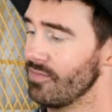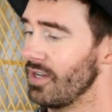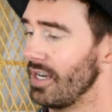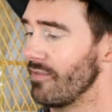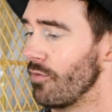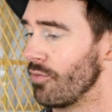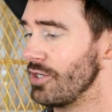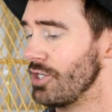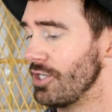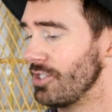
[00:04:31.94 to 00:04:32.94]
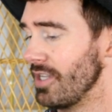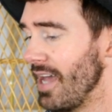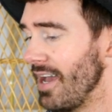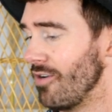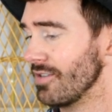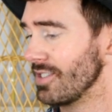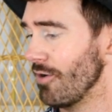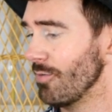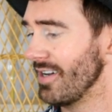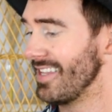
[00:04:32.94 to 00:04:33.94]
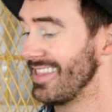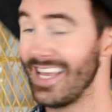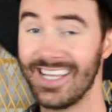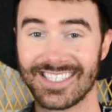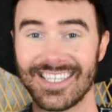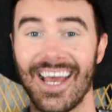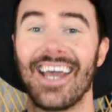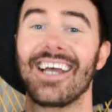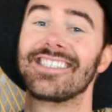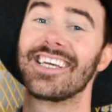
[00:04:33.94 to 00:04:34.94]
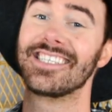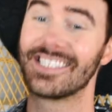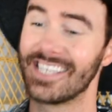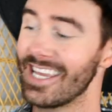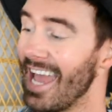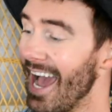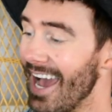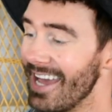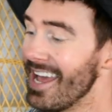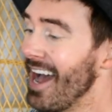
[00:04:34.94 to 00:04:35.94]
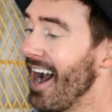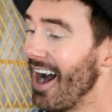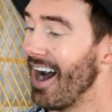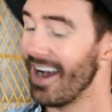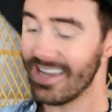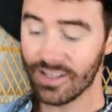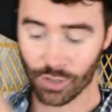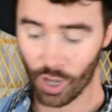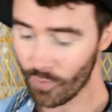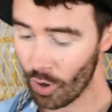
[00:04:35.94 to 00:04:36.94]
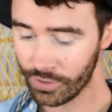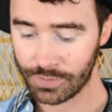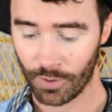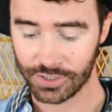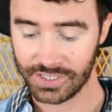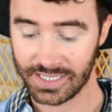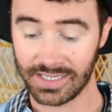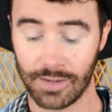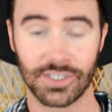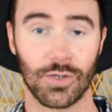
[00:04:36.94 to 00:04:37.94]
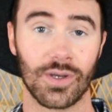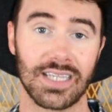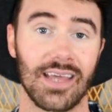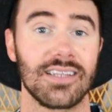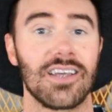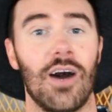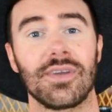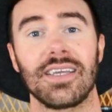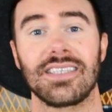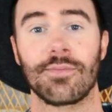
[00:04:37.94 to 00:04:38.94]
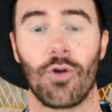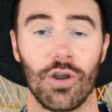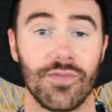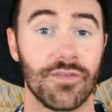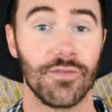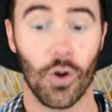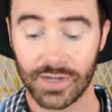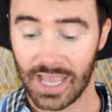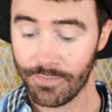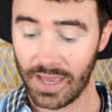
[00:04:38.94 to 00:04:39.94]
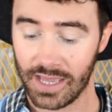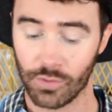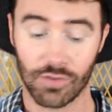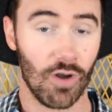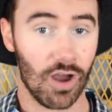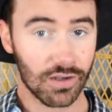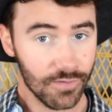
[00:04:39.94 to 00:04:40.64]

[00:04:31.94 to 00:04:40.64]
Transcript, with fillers: Got to give appreciation to that also. But this is a sick hat. I love all these purchases, and I'm so excited that Tommy is a part of the Vote campaign with Rock the